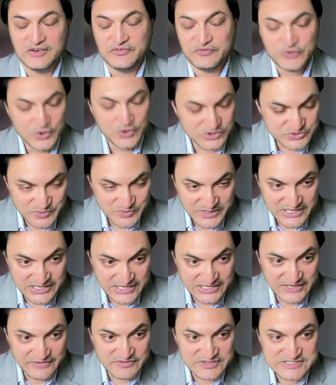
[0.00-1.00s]
Of course, we
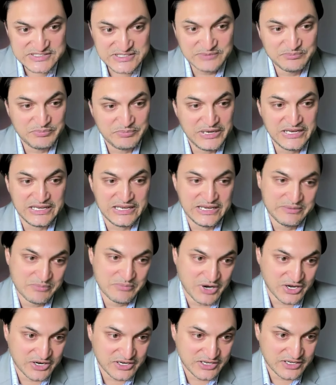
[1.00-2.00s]
can live as completely
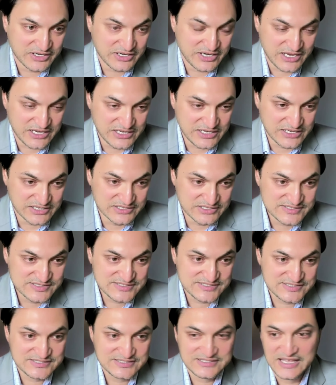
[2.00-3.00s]
modern
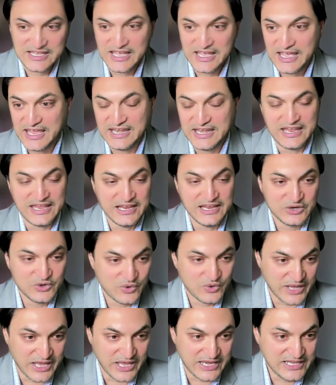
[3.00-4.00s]
Indians and
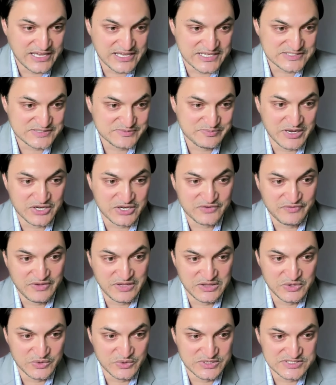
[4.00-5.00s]
ignore any aspect of
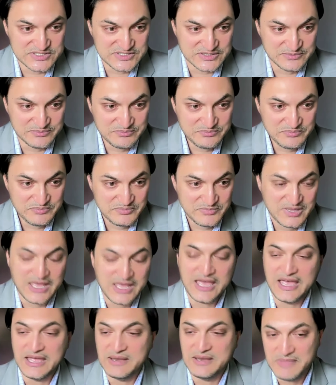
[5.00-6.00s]
Hinduism,
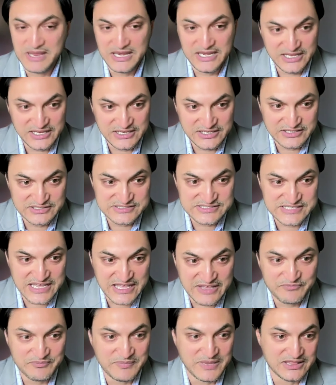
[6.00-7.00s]
and many Indians
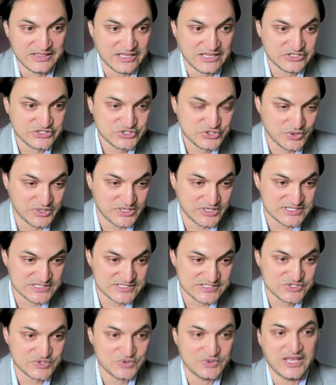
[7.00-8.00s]
have made that
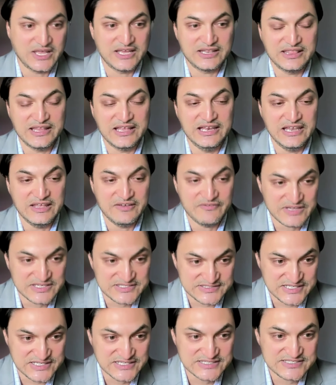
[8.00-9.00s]
choice so that they live
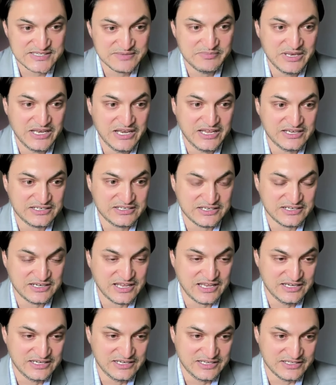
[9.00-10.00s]
as
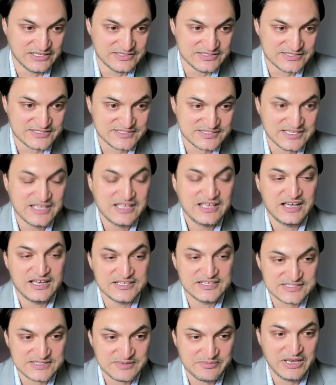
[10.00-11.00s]
assimilated Indians.
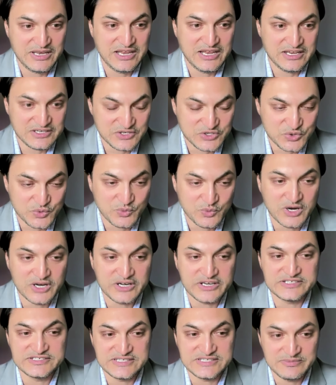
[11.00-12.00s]
Assimilated to
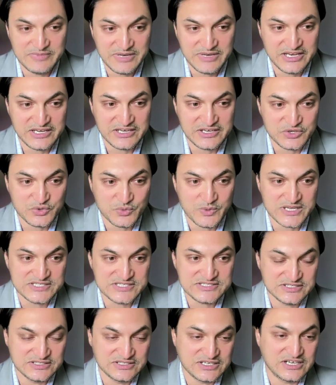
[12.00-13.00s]
what? Assimilated to
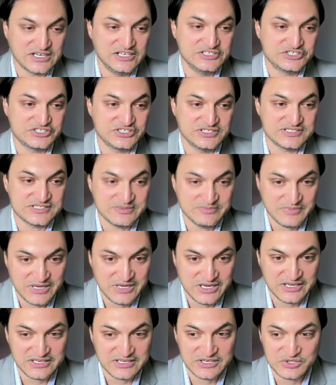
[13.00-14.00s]
Western culture,
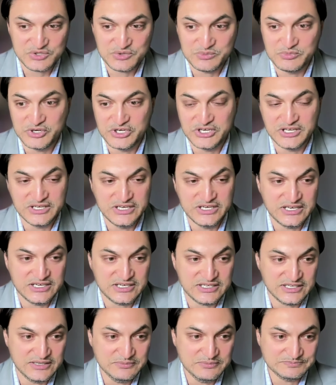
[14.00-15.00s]
assimilated to
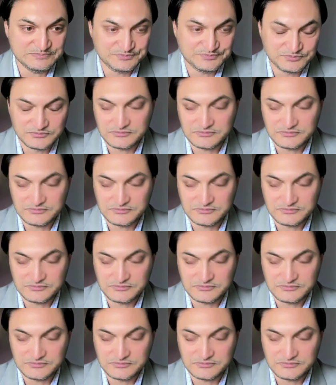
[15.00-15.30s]
modernity.